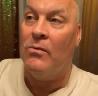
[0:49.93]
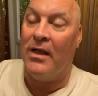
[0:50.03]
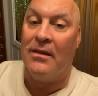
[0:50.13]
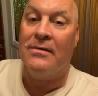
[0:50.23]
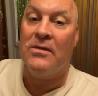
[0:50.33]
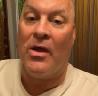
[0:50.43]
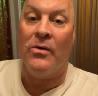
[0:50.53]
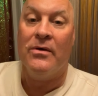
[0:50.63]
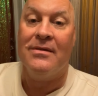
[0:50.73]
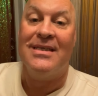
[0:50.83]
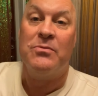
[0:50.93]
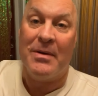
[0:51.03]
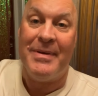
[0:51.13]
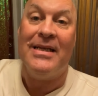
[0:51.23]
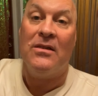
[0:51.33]
Well, no, this
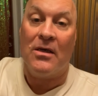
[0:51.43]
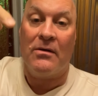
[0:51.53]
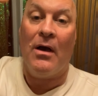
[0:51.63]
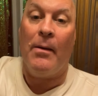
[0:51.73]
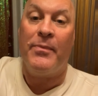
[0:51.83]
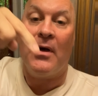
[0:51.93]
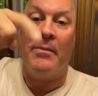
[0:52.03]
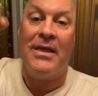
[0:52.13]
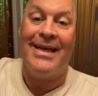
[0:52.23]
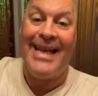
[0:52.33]
will be the upcoming